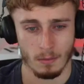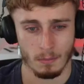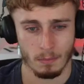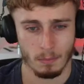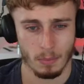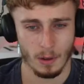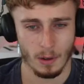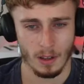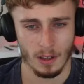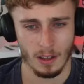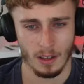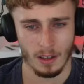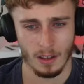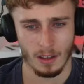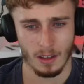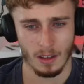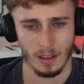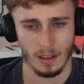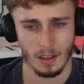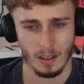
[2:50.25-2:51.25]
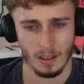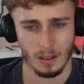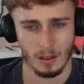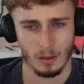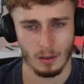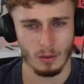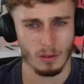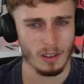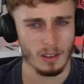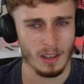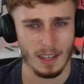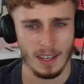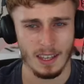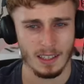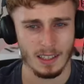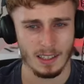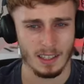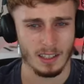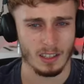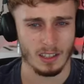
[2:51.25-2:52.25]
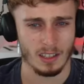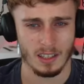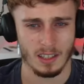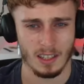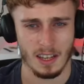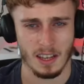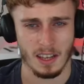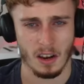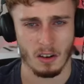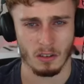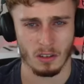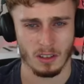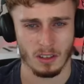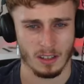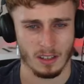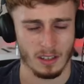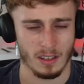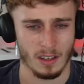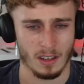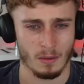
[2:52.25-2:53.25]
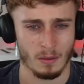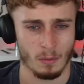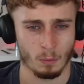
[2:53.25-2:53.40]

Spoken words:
But you can easily just sneak across this, and